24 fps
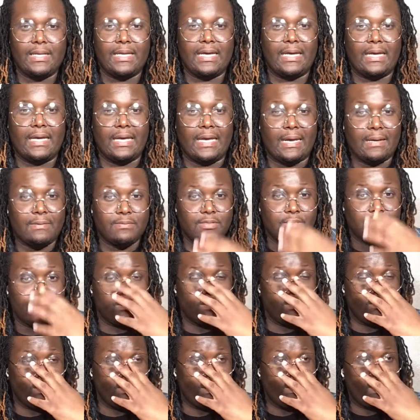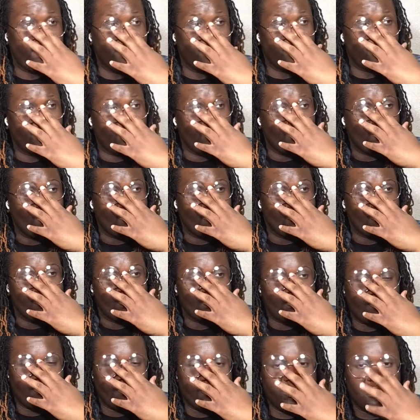I absolutely am a fan of
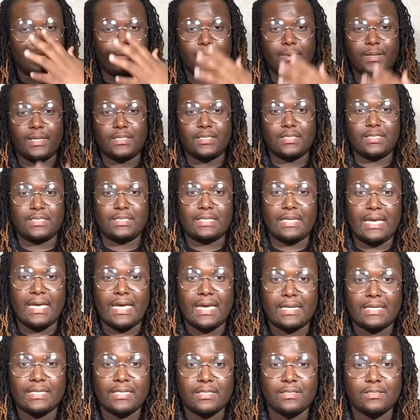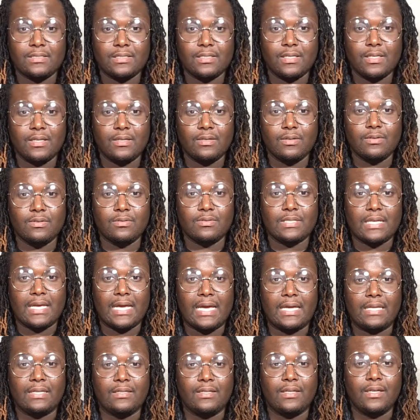Jennifer Lopez's acting skills.
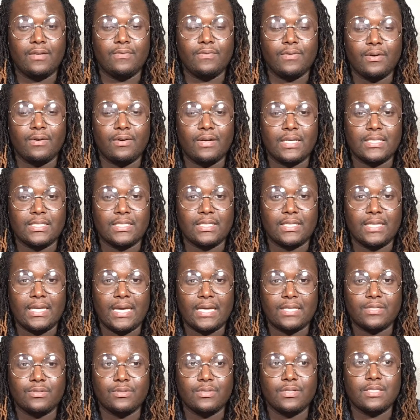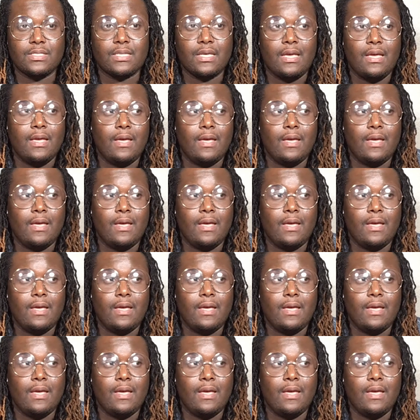I love her as an actress.